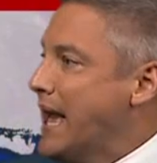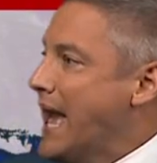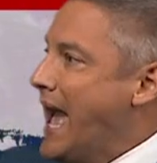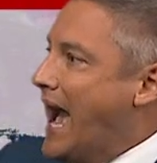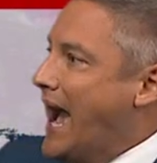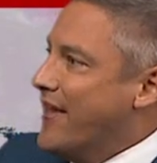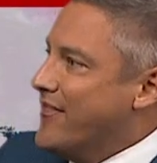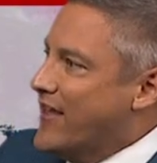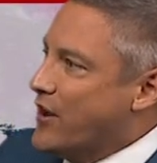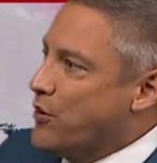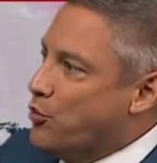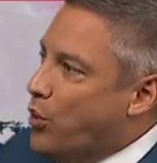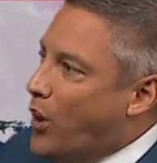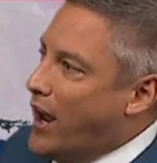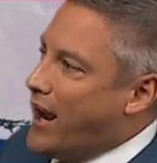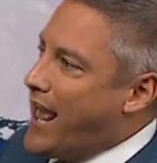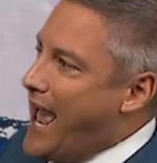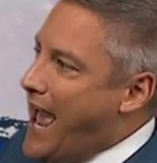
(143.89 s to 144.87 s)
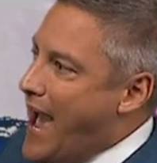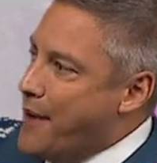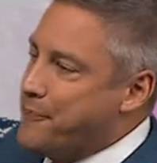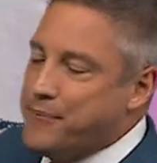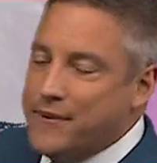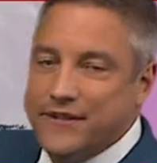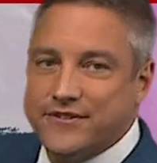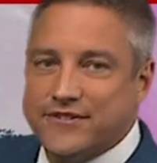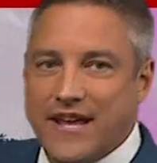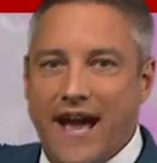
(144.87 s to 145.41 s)
And then what
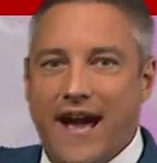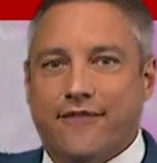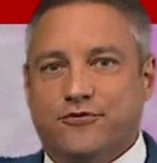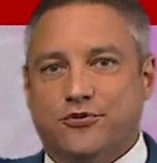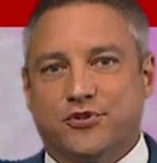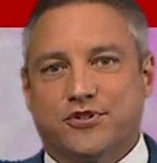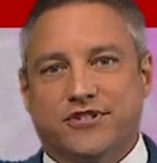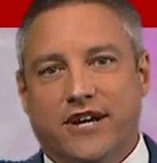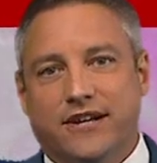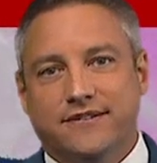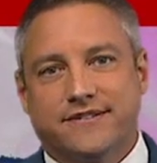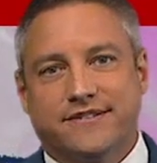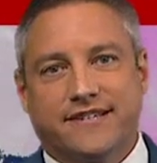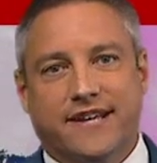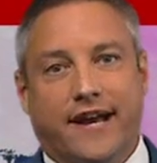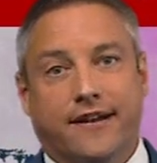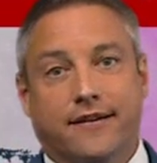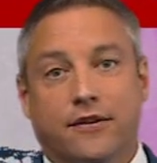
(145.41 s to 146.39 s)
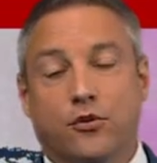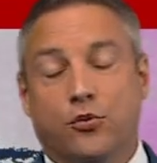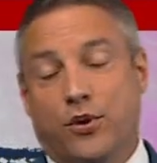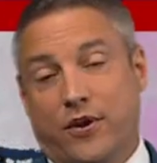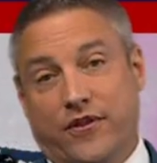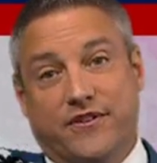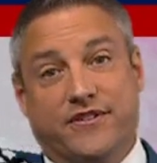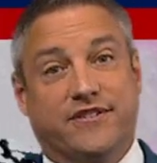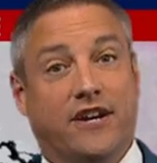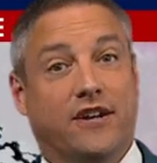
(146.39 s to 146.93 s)
happens after sunset? Well,
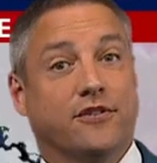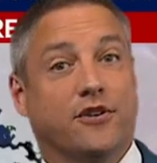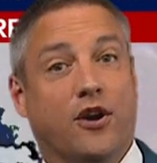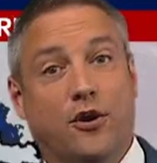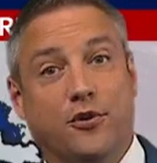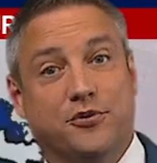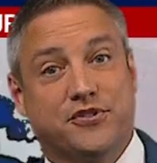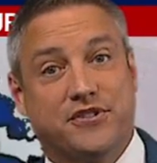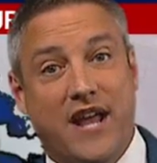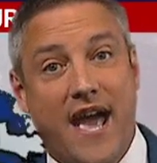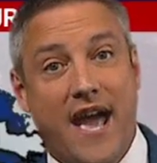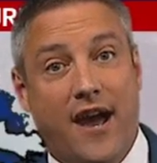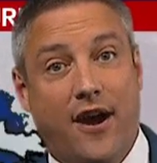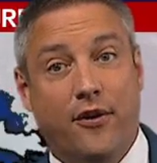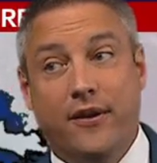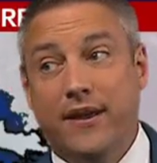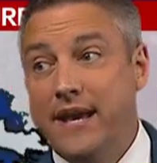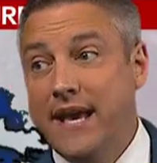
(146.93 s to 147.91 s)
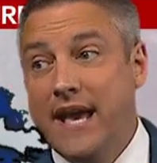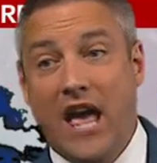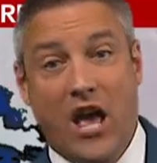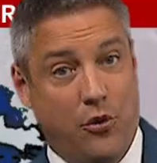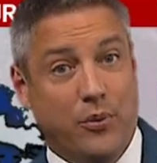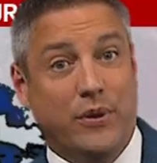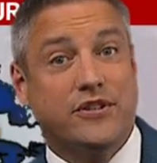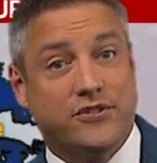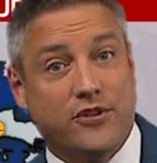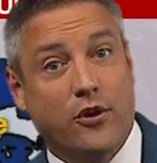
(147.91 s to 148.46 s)
the sun goes down and
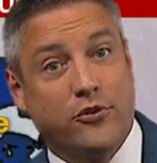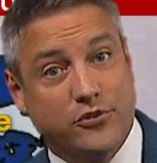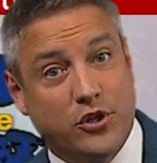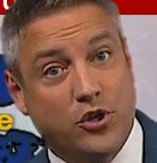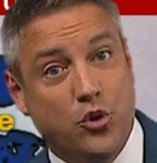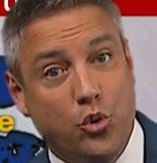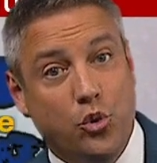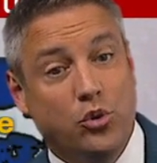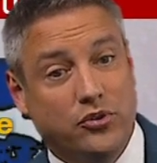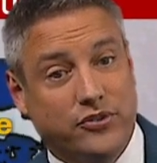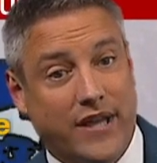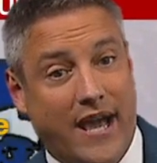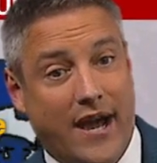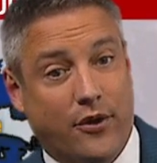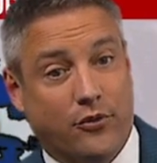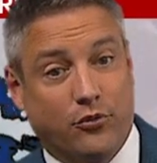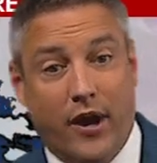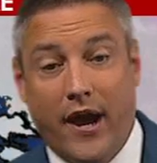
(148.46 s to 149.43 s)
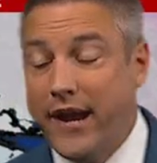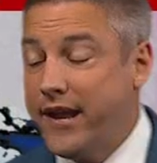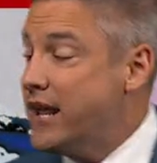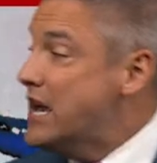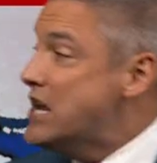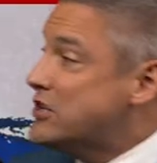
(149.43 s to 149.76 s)
we start to cool down, right?